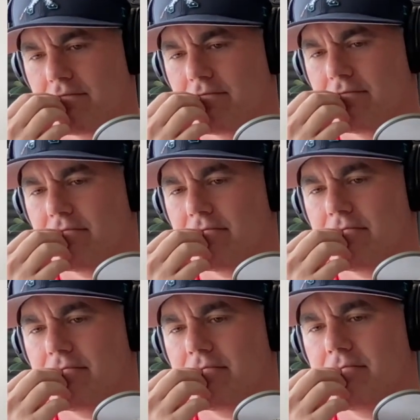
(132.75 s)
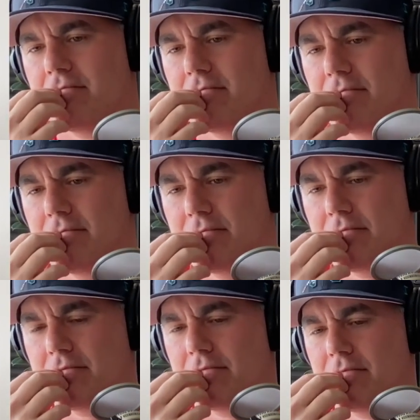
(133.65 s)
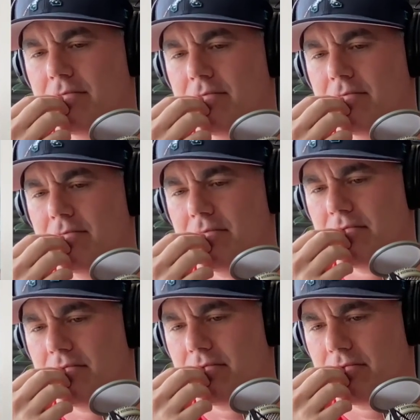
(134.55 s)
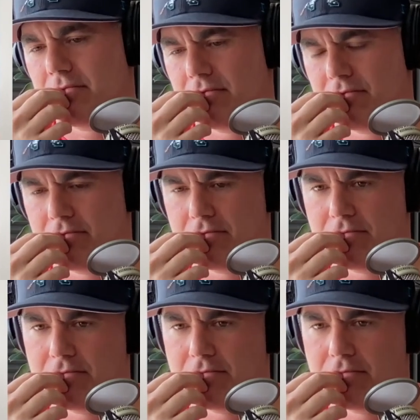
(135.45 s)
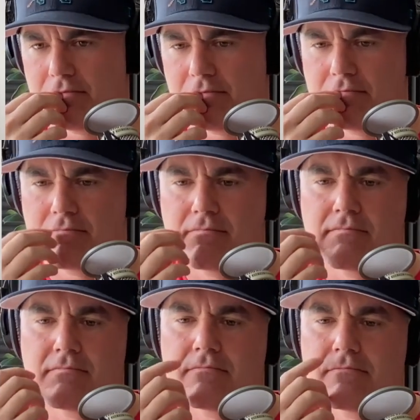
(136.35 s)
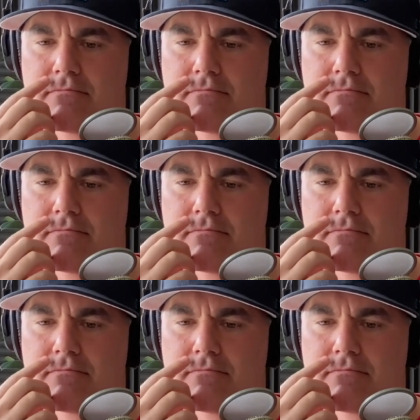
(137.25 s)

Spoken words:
This person isn't speaking.